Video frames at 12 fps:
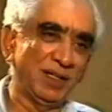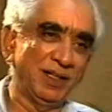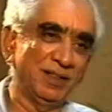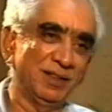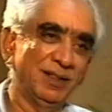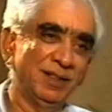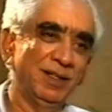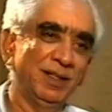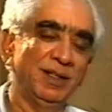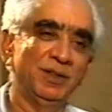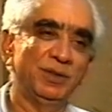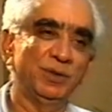clear
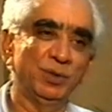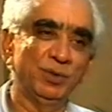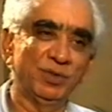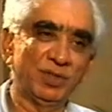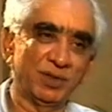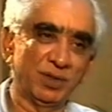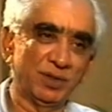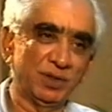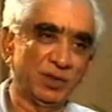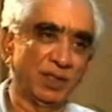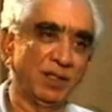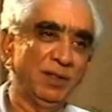to the
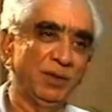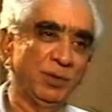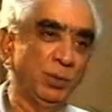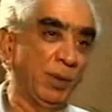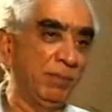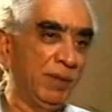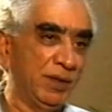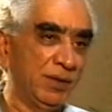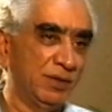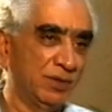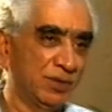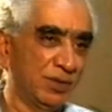Secretary General, whom I met,
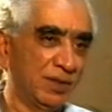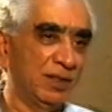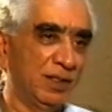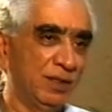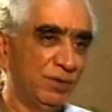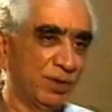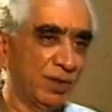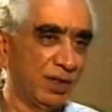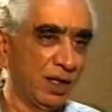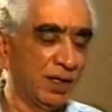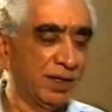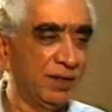incidentally, for
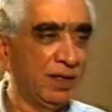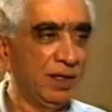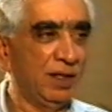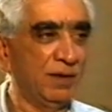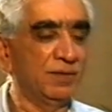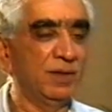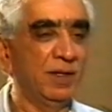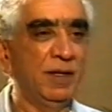an hour and a half,